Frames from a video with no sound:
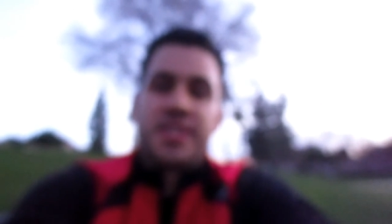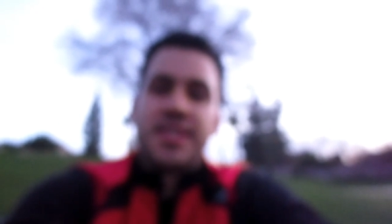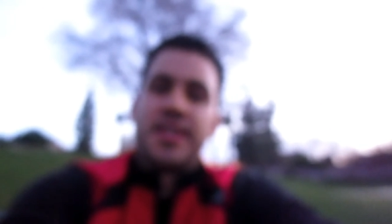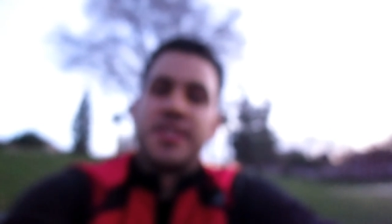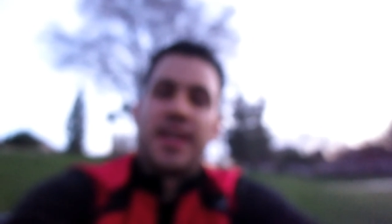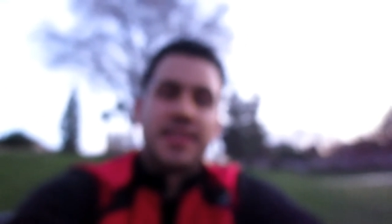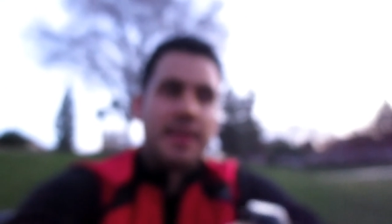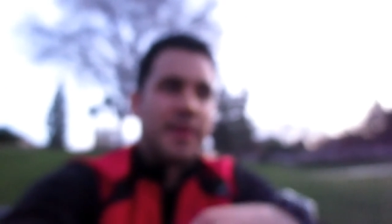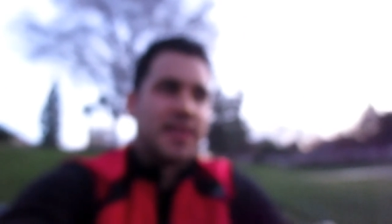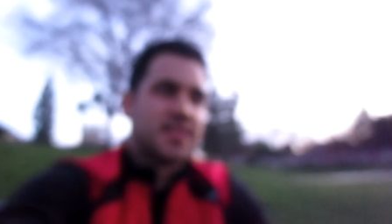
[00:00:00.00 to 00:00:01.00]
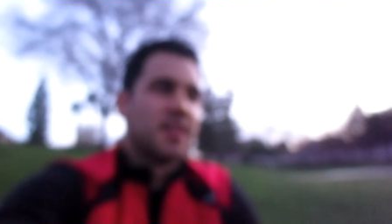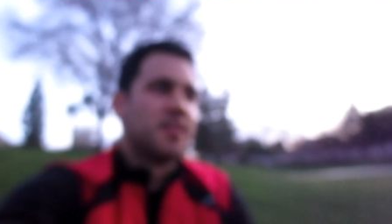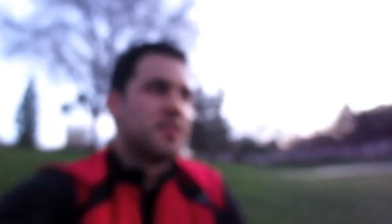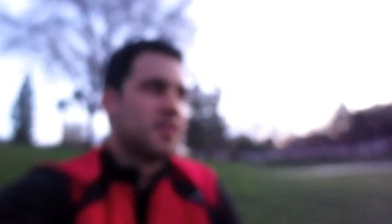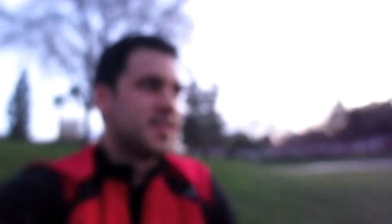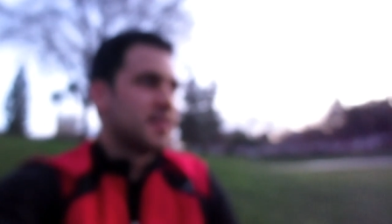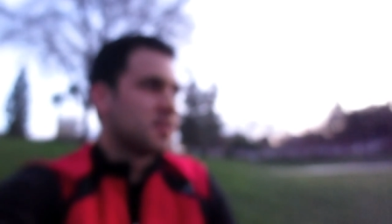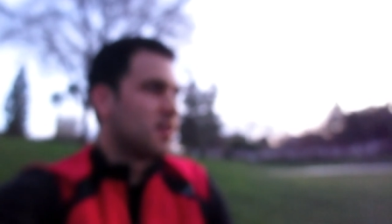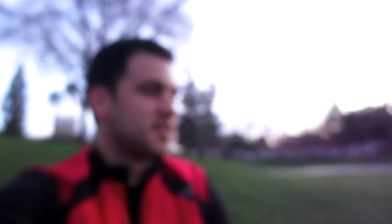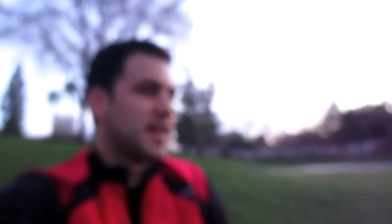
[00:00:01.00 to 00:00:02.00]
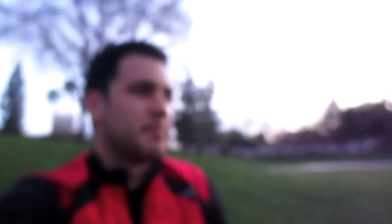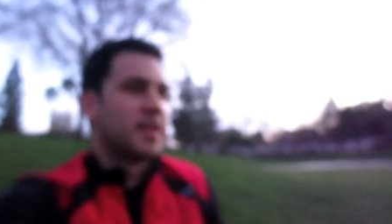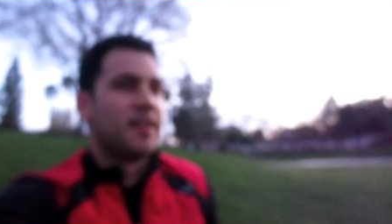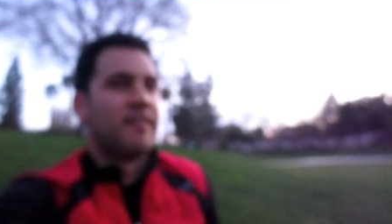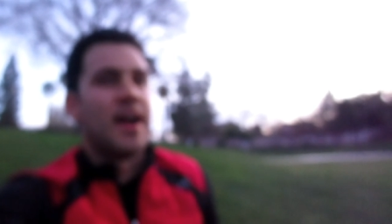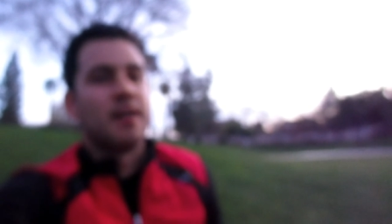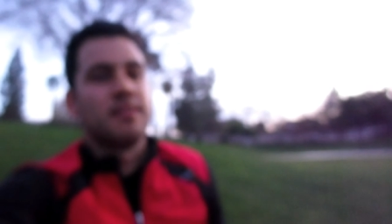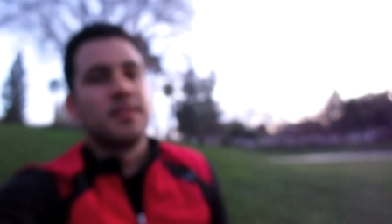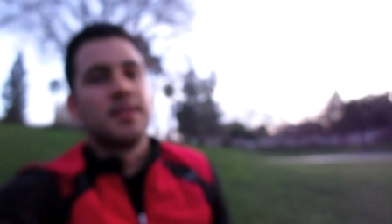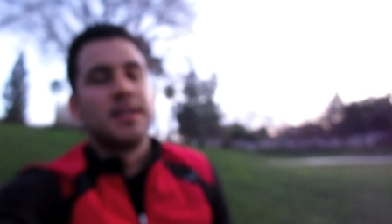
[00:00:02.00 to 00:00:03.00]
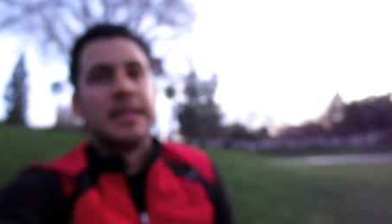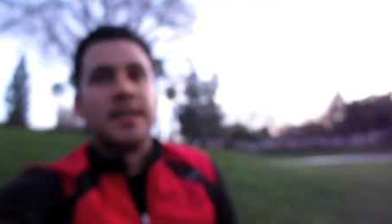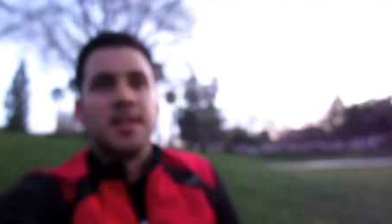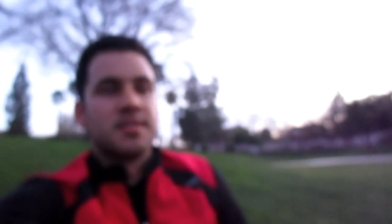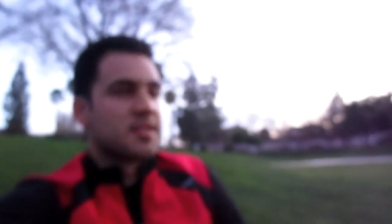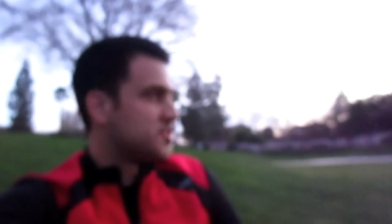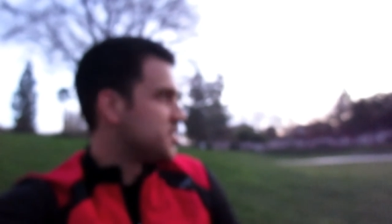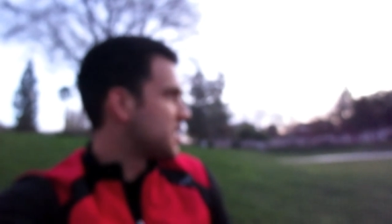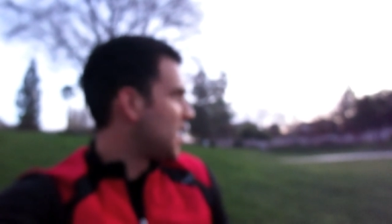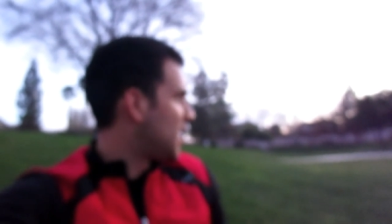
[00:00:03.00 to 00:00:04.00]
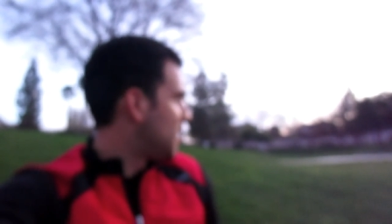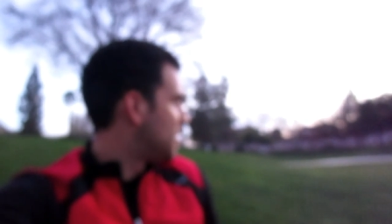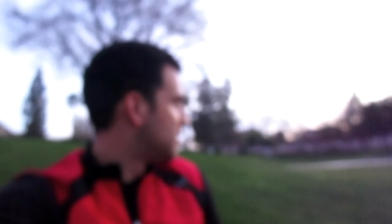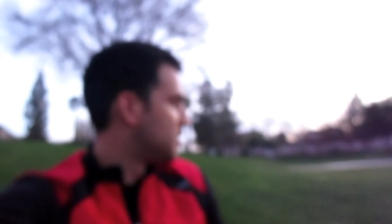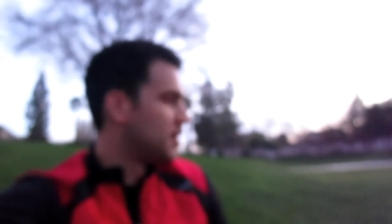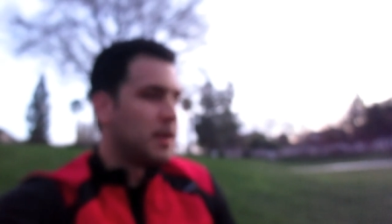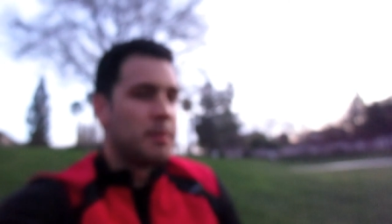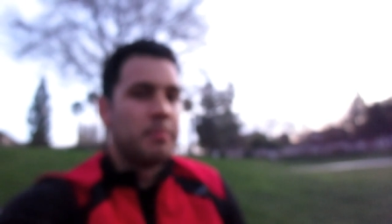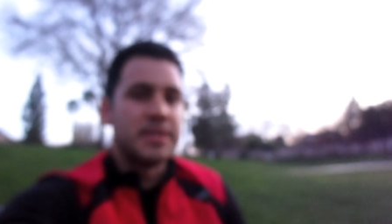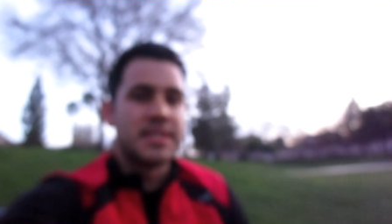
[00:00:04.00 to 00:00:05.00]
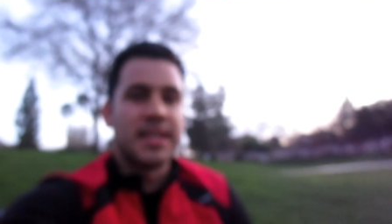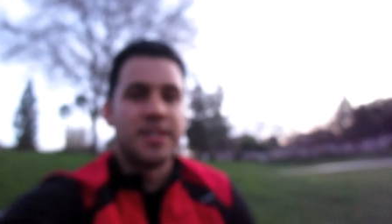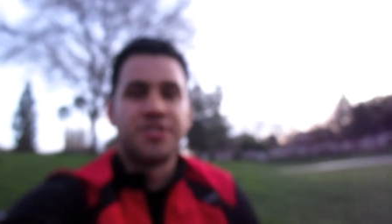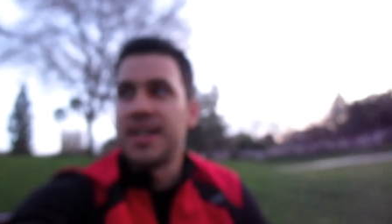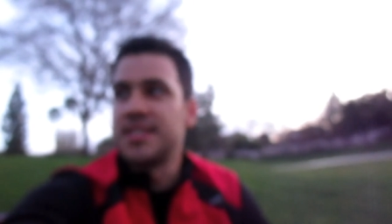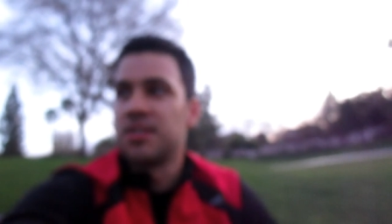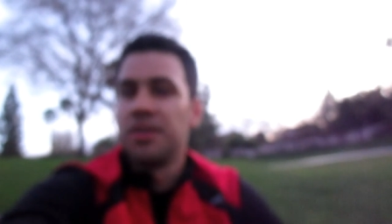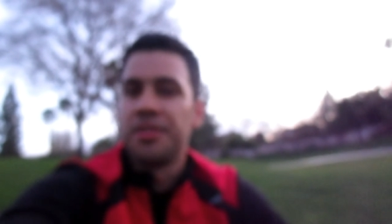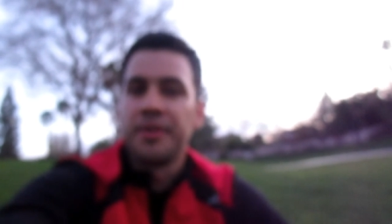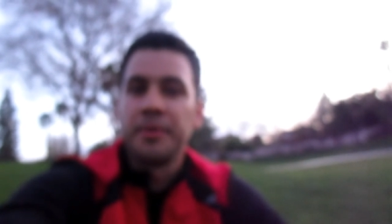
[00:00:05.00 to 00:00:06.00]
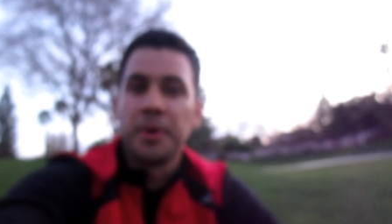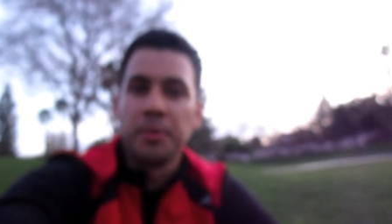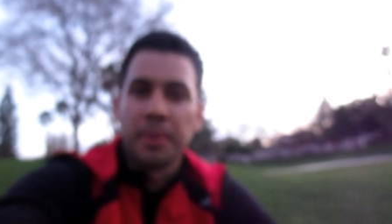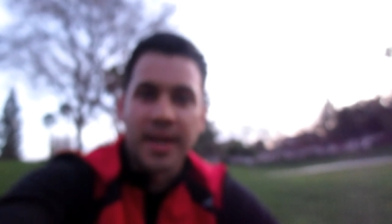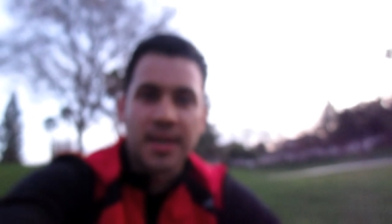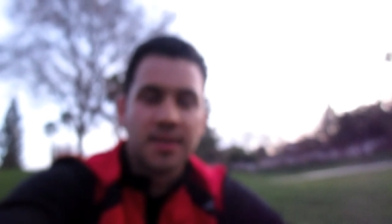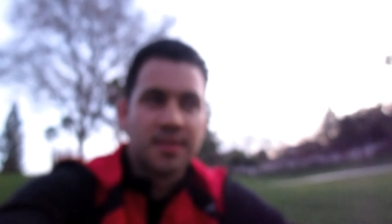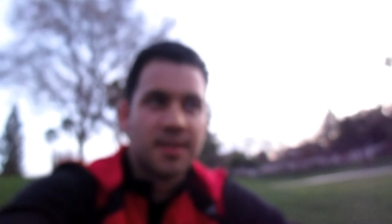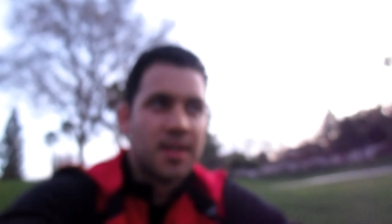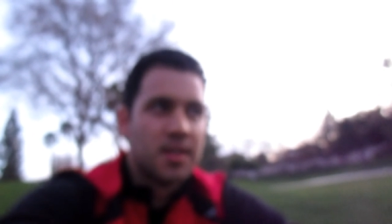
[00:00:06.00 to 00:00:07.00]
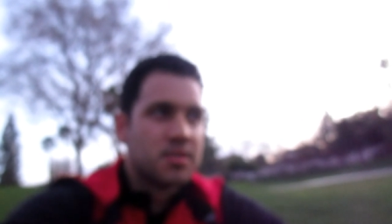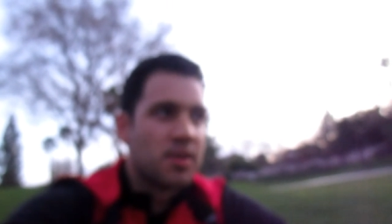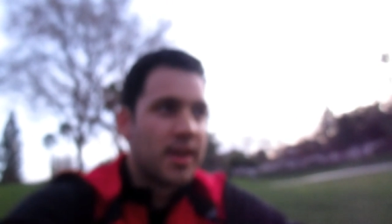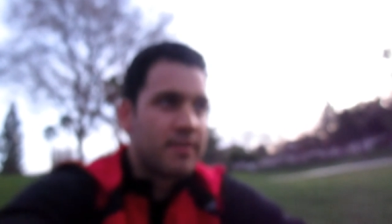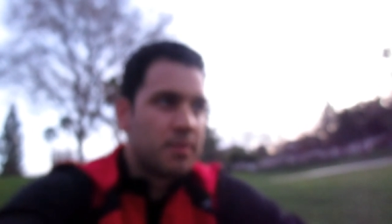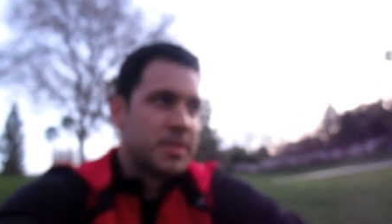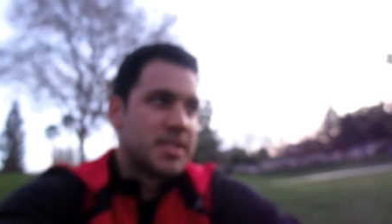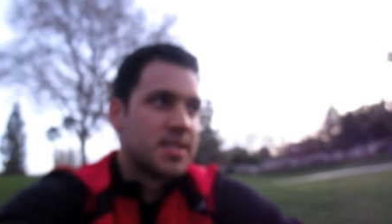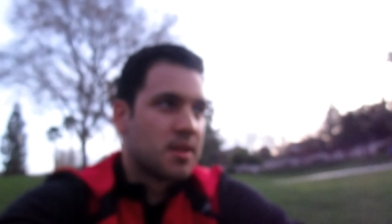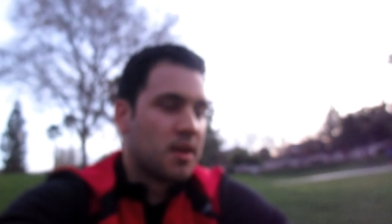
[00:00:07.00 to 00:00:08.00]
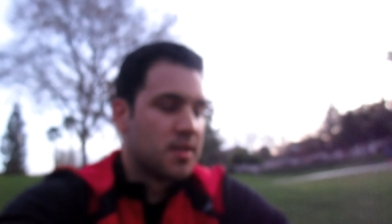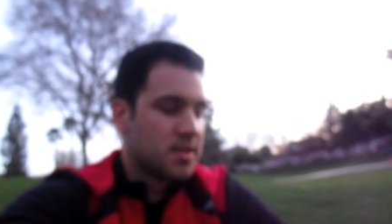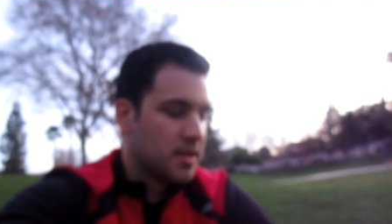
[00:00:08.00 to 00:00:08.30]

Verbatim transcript: saying she has MS, so she has a hard time getting around. So she's got basically a tricycle, three-wheel bike, so I gave her business cards.